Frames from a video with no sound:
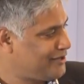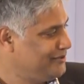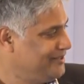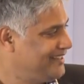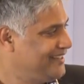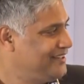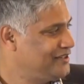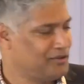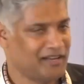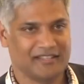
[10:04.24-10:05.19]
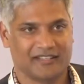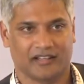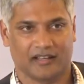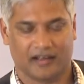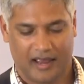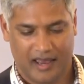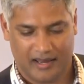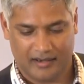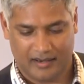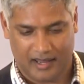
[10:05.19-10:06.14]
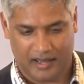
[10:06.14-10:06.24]
you to Reji sir
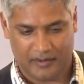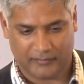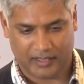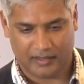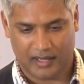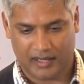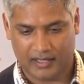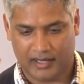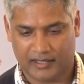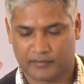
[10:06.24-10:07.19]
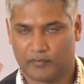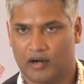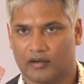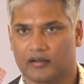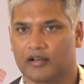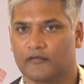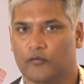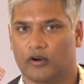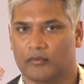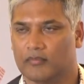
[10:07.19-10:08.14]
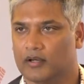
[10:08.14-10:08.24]
and the India Smart Grid
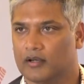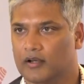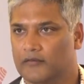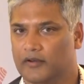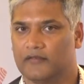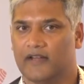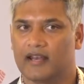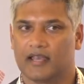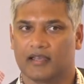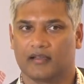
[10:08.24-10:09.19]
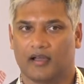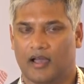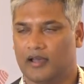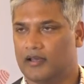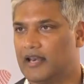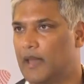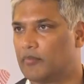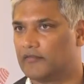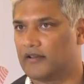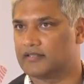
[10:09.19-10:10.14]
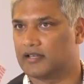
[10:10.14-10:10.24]
Forum for inviting a number
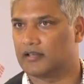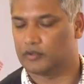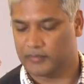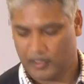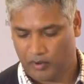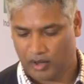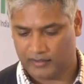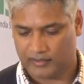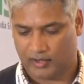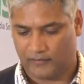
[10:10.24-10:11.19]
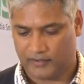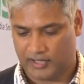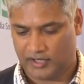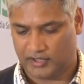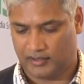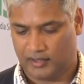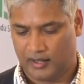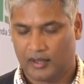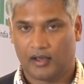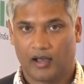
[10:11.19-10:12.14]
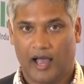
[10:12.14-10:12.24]
of us here to be a part of this conversation.
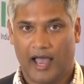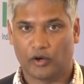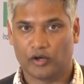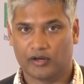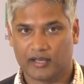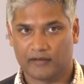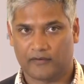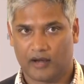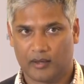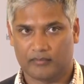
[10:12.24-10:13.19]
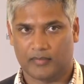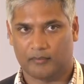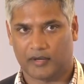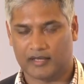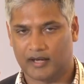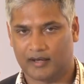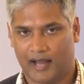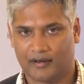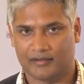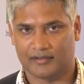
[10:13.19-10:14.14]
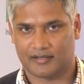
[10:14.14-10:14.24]
I know you'll hear from President
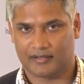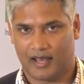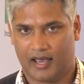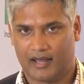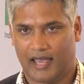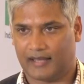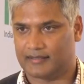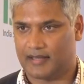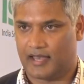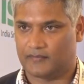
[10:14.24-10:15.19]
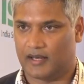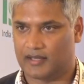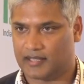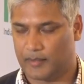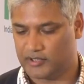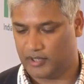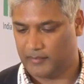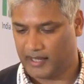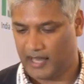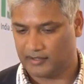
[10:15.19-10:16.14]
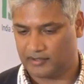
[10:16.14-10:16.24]
Reynolds next, as well as Commissioner
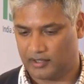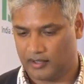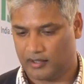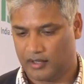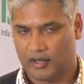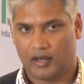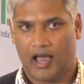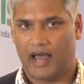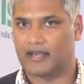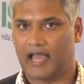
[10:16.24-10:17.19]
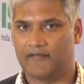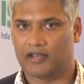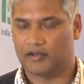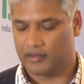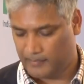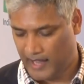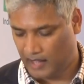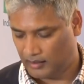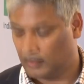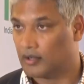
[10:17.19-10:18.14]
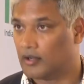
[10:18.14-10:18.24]
McAllister diving into the panel.